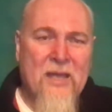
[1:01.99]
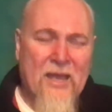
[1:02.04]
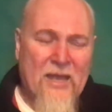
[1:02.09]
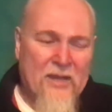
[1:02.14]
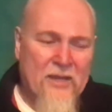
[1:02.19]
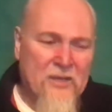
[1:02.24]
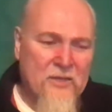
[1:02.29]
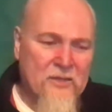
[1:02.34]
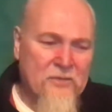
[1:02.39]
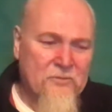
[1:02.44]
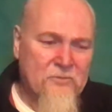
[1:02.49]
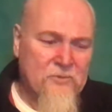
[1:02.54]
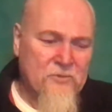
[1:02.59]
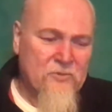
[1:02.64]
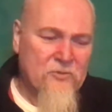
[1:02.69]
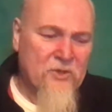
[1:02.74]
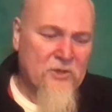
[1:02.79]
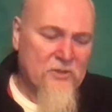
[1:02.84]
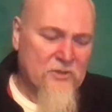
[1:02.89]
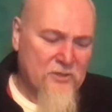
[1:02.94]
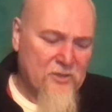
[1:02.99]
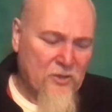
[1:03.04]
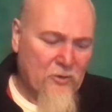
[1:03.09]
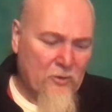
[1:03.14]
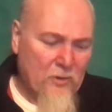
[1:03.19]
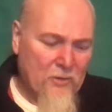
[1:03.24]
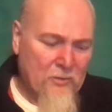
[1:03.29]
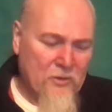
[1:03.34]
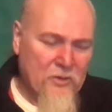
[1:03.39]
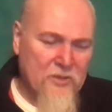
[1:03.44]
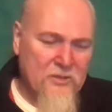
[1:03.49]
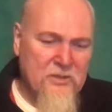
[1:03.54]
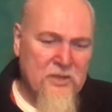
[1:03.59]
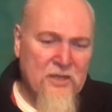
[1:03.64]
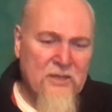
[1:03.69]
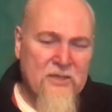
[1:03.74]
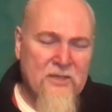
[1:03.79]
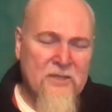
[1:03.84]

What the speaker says: And I stress, so I'm going to say